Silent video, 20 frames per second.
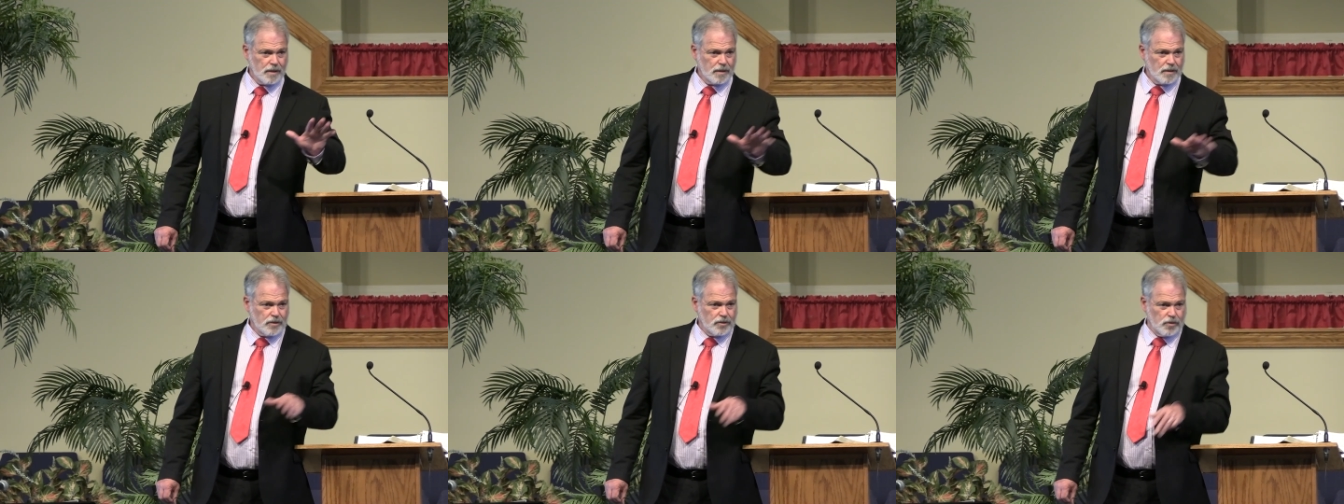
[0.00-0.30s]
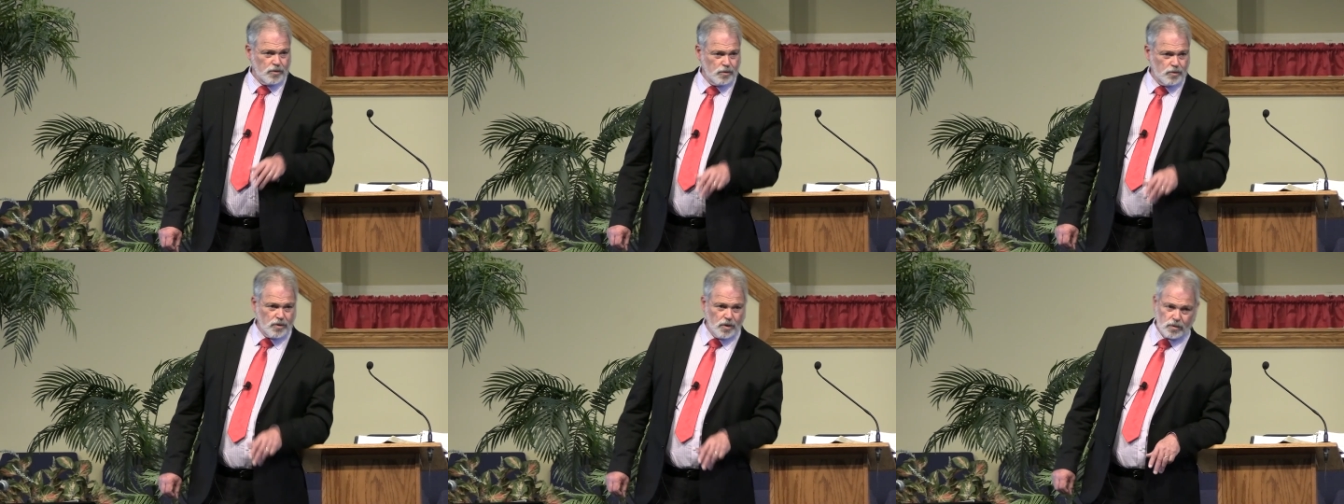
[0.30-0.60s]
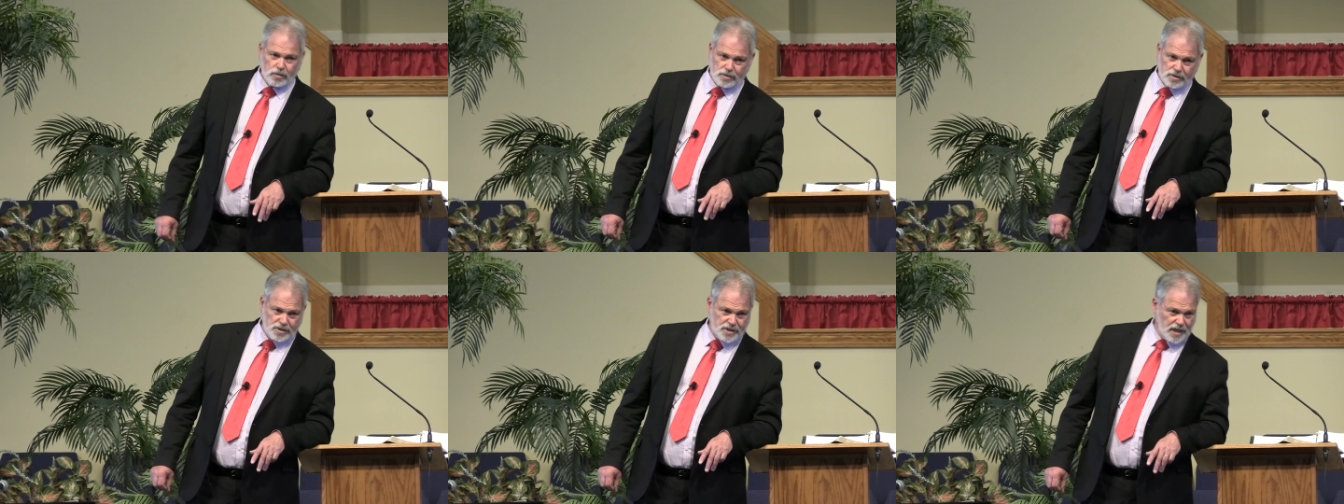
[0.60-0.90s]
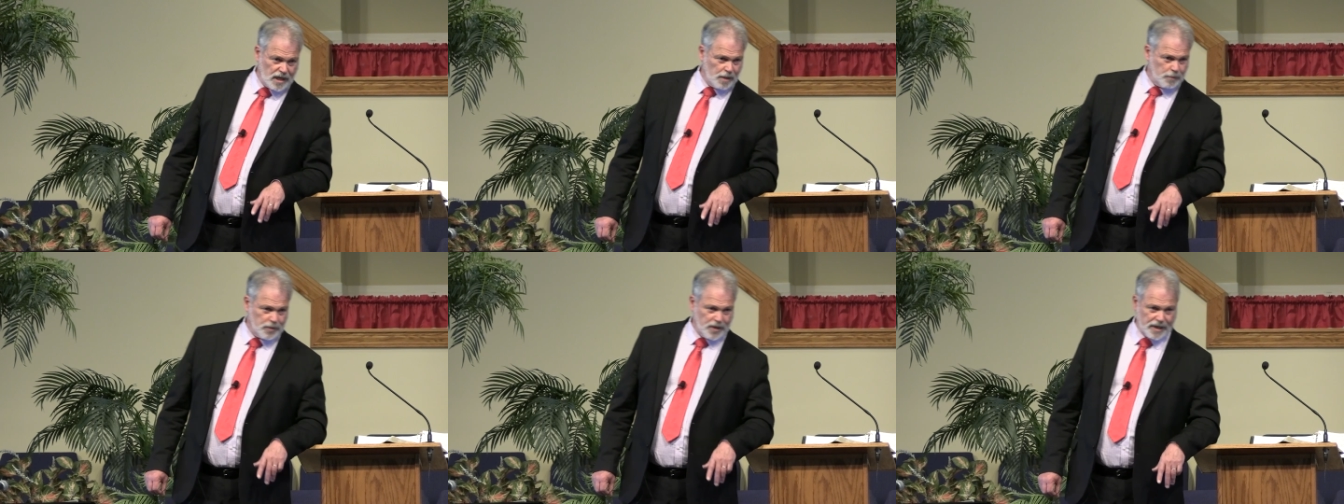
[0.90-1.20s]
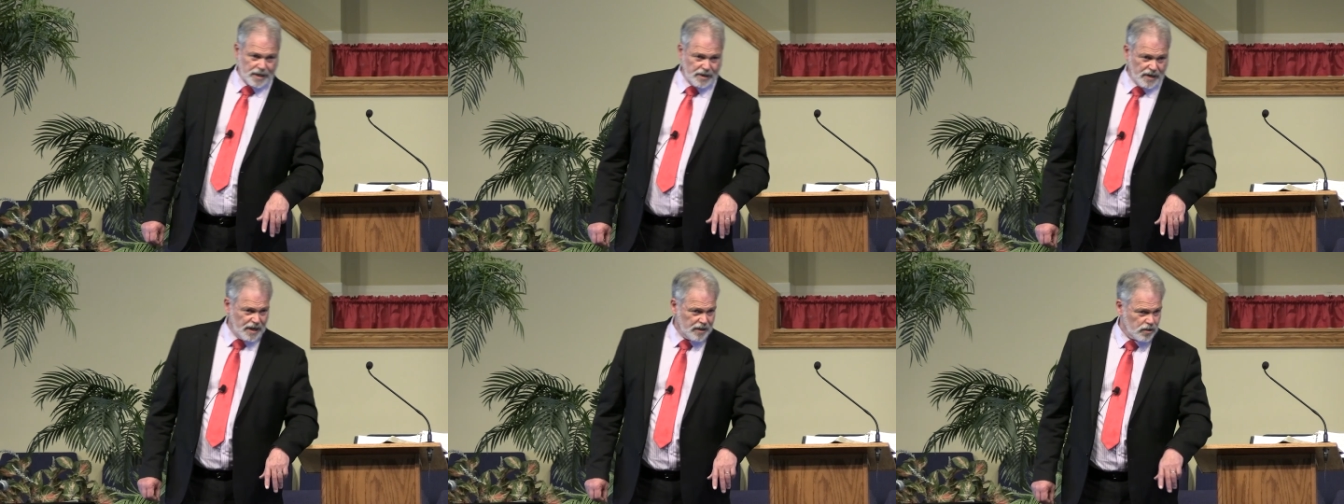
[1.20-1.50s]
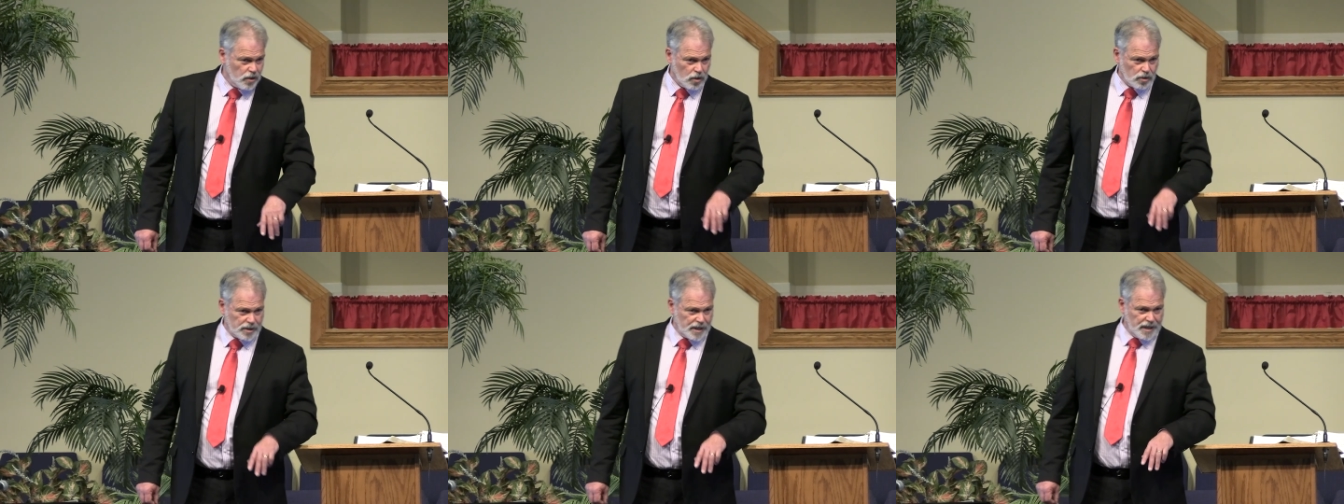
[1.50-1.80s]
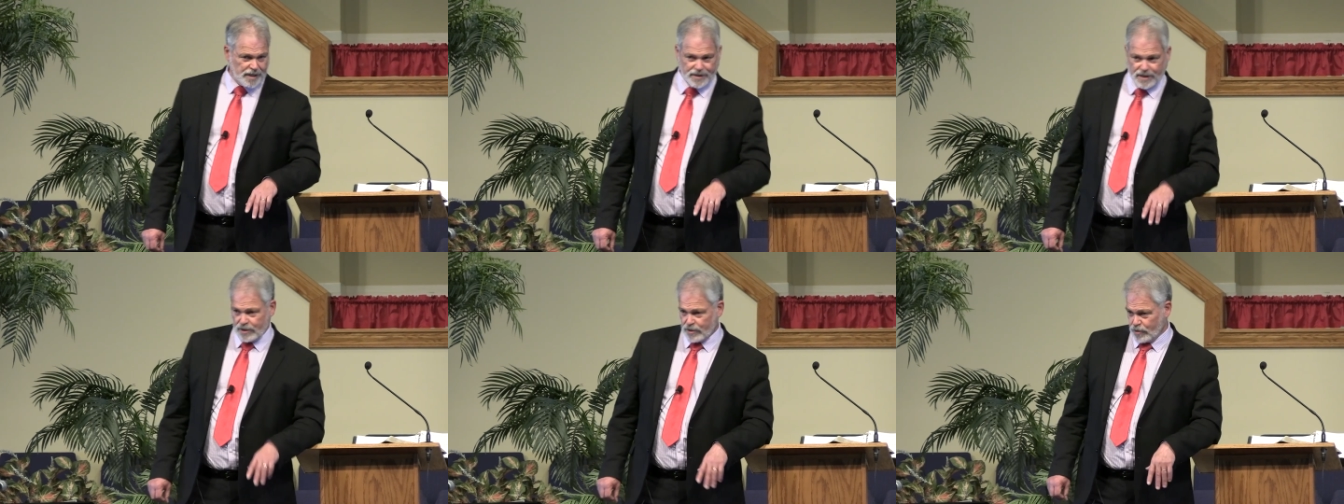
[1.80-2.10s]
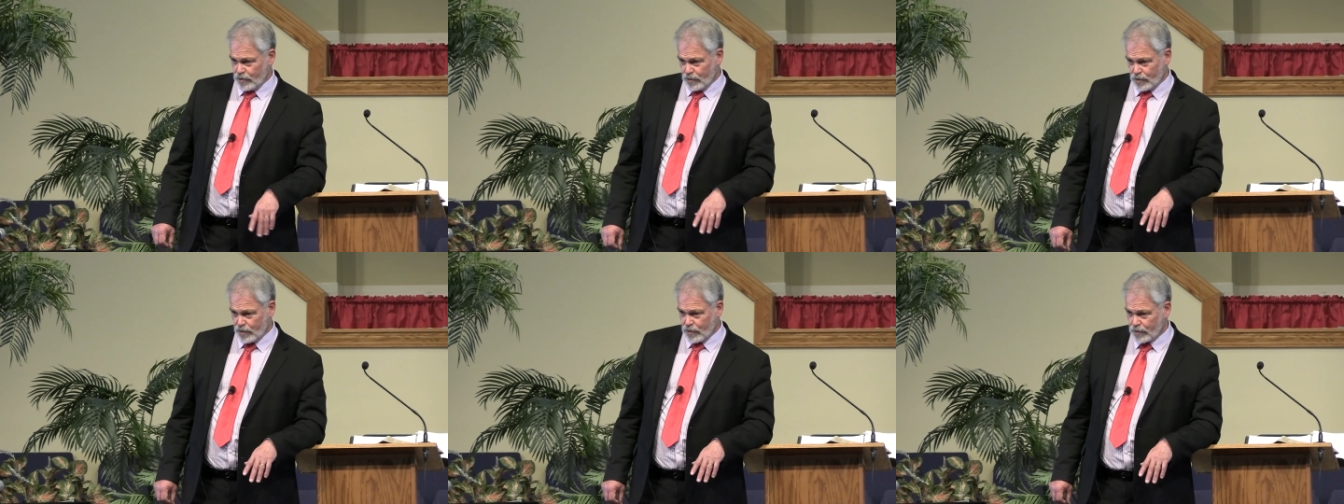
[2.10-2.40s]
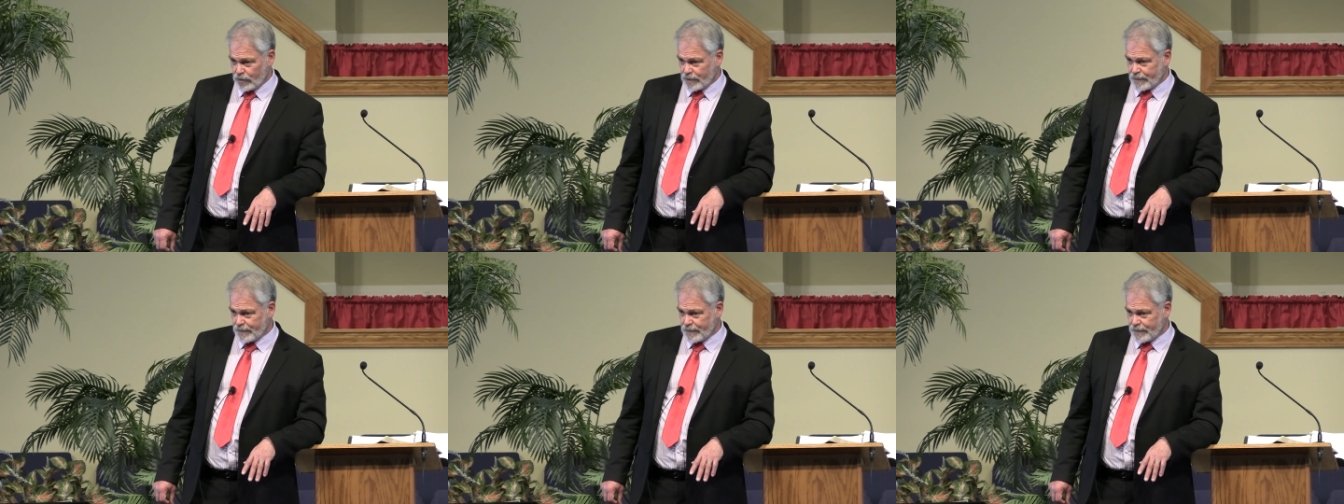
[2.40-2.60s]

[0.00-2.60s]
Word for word: You don't celebrate Groundhog Day then, do you?